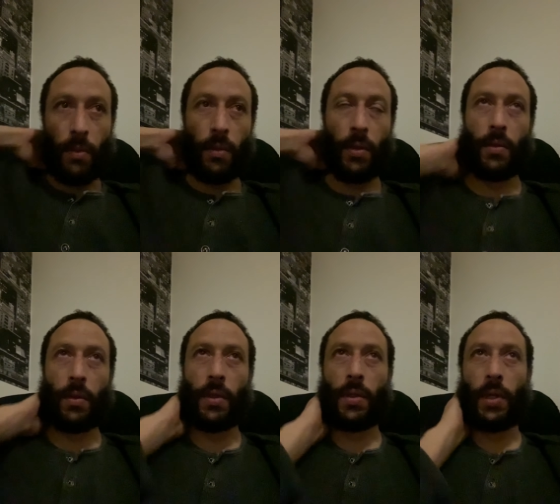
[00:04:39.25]
it
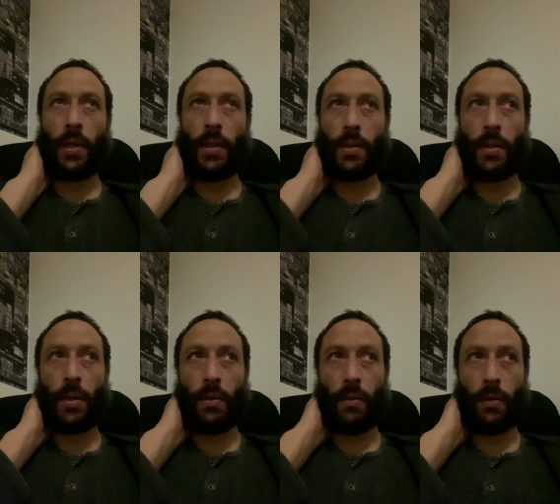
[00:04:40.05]
it has
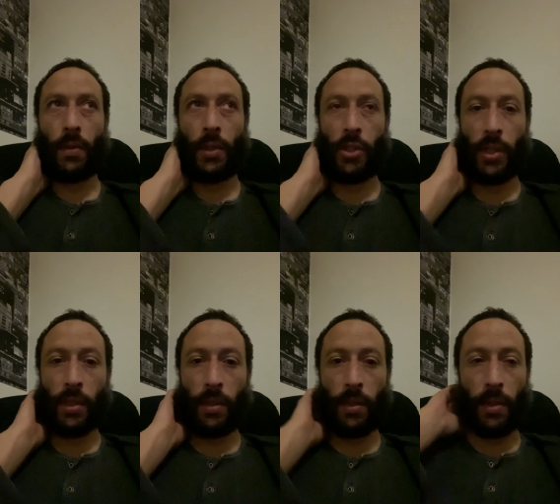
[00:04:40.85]
uh,
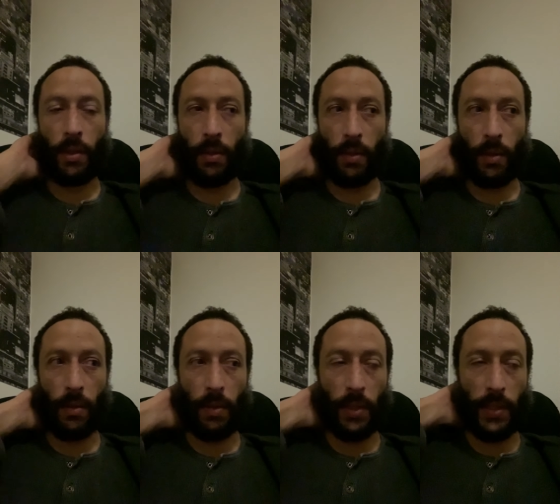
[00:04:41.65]
ejected the
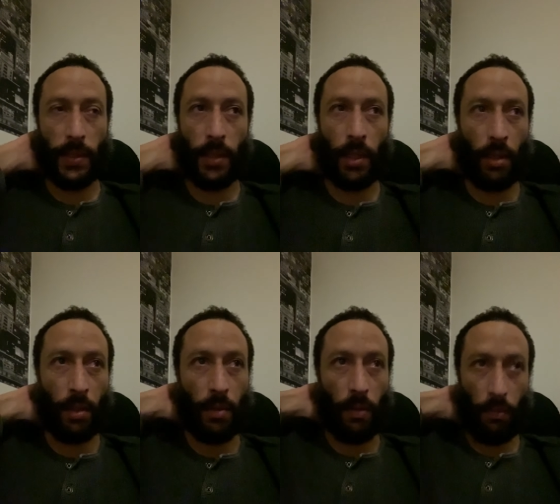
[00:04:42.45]
the
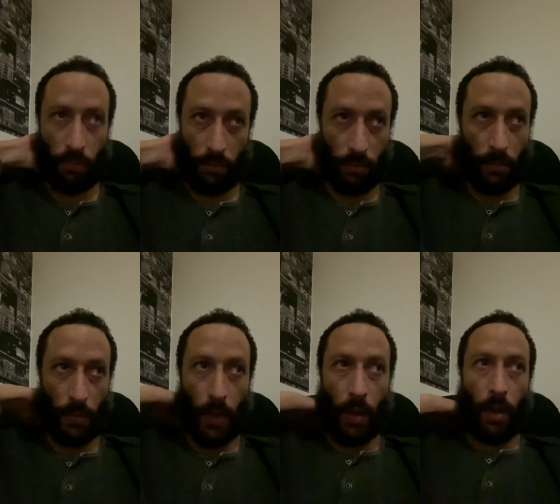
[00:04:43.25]
seed.
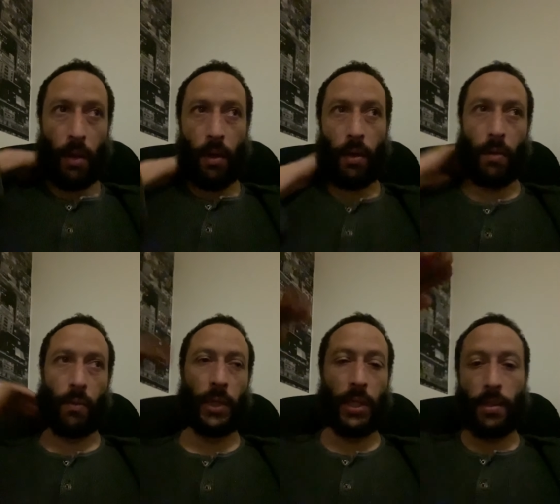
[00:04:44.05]

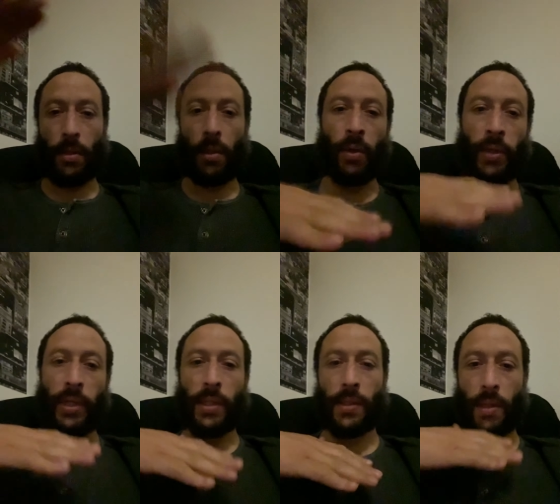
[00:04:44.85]
When it's loaded,
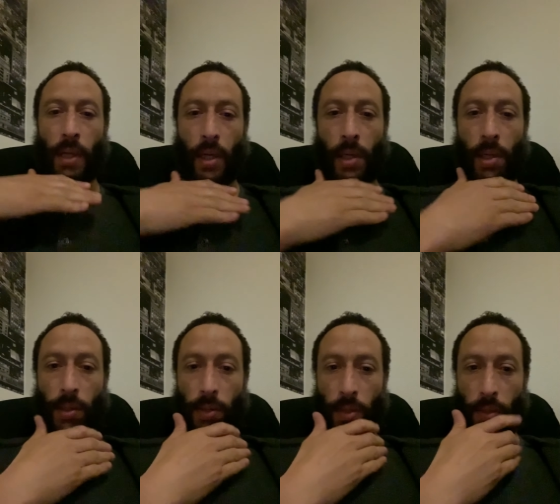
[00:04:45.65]
it's
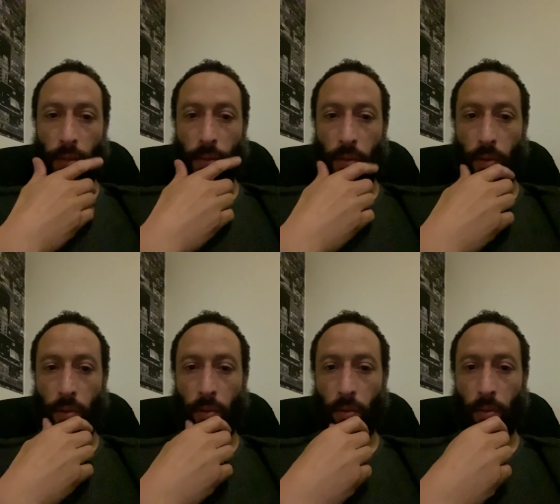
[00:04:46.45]
cocked.
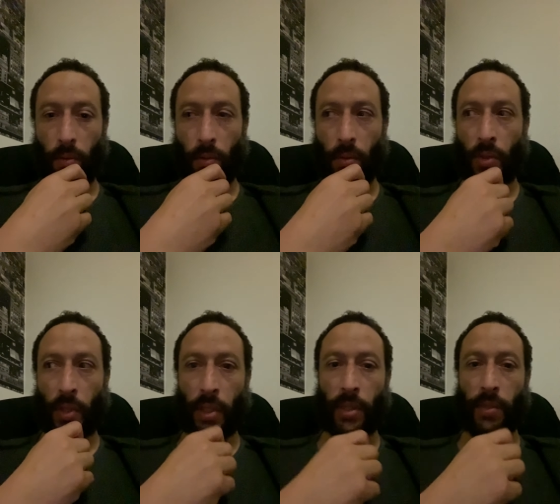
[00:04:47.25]
So
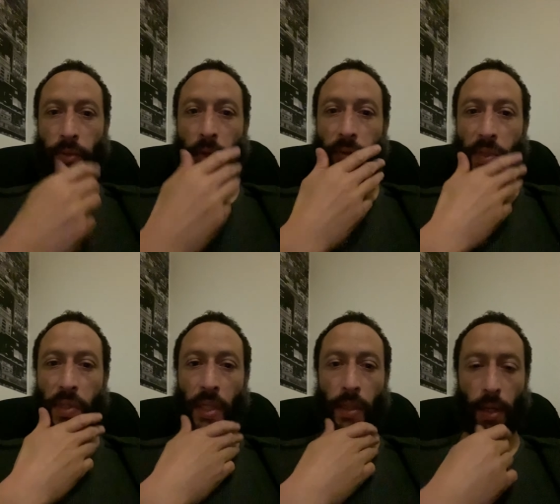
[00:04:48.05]
then there's a reference
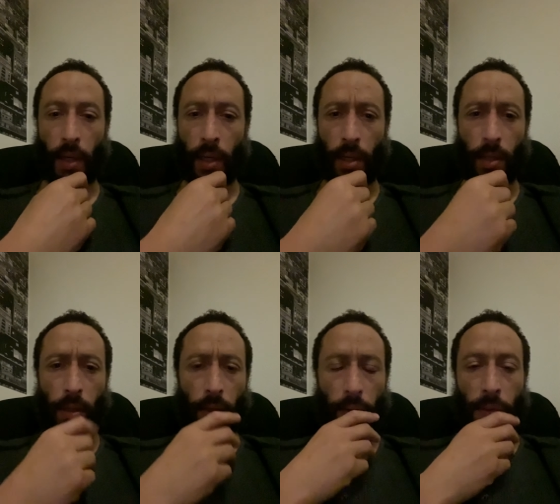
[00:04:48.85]
again, cock.
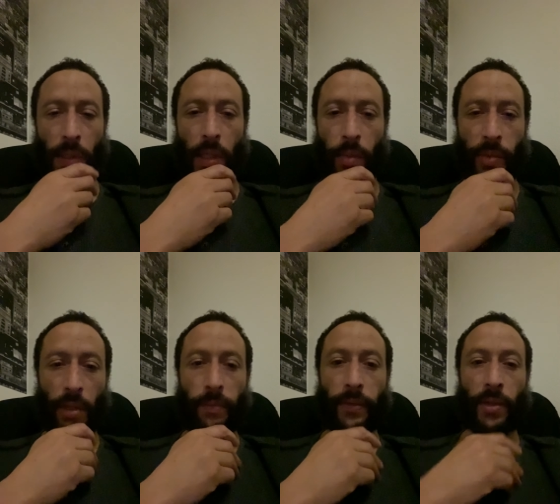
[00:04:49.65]
It's like I'm not
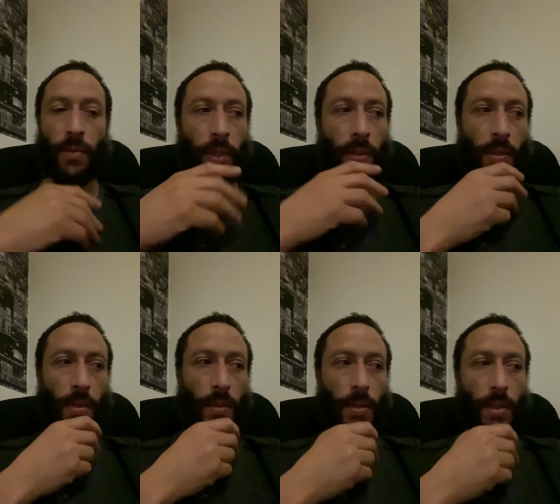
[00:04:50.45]
the first one
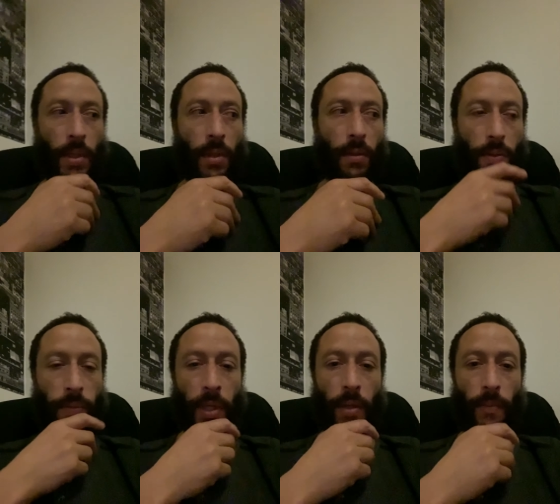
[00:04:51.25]
saying this,
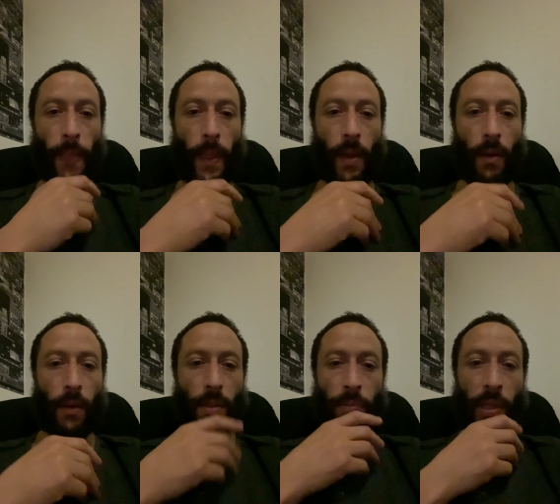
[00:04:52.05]
right?
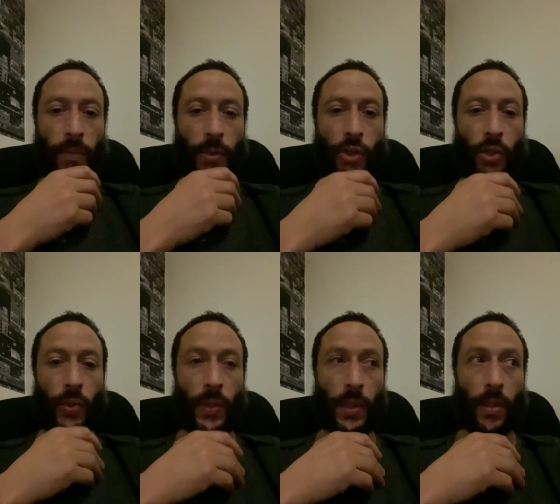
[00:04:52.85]
Somebody was
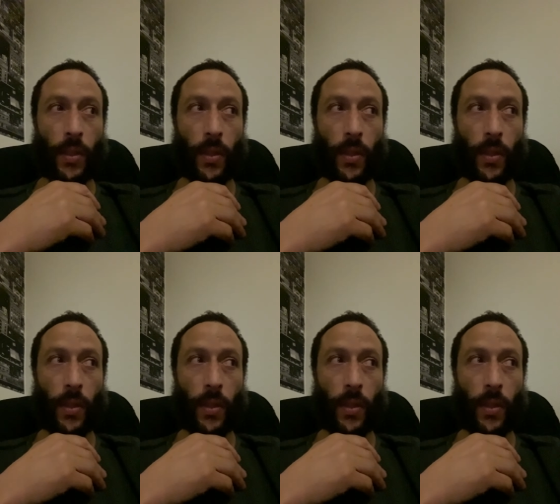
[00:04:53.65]
choosing